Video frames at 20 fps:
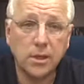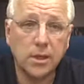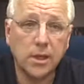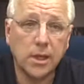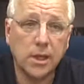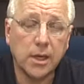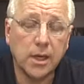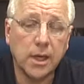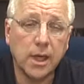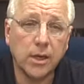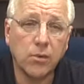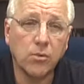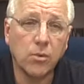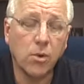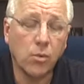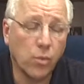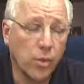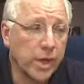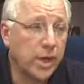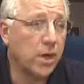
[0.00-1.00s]
And
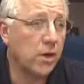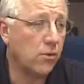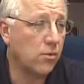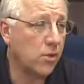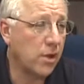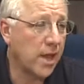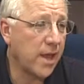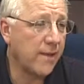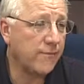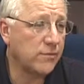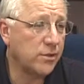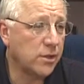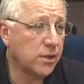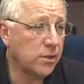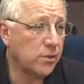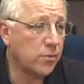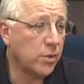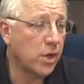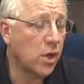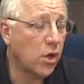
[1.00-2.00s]
what we don't want to have to
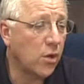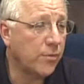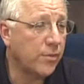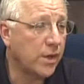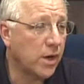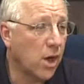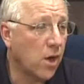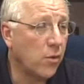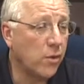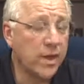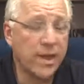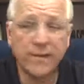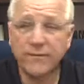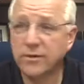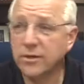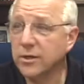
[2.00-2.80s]
do. We hope that all we have